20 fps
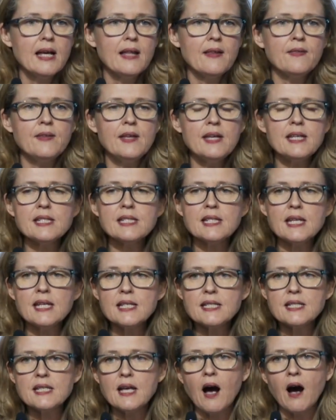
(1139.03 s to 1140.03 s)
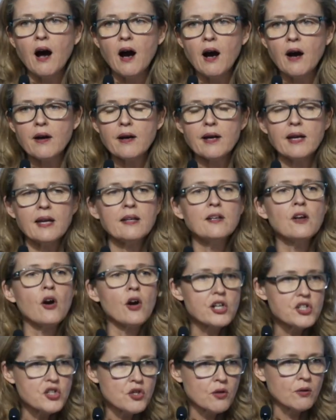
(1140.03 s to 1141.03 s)
This is our
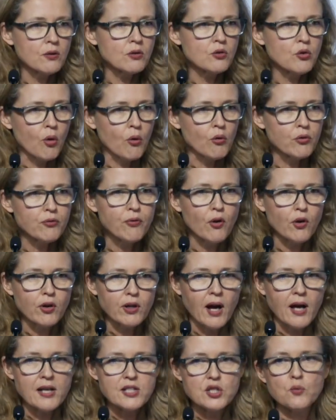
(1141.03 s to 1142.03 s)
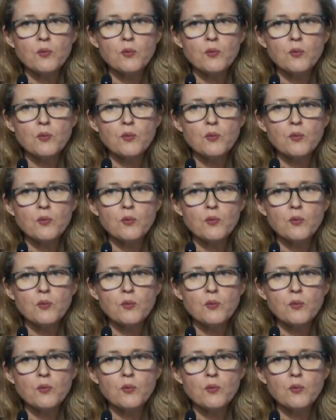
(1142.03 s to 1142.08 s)
inertial growth forecast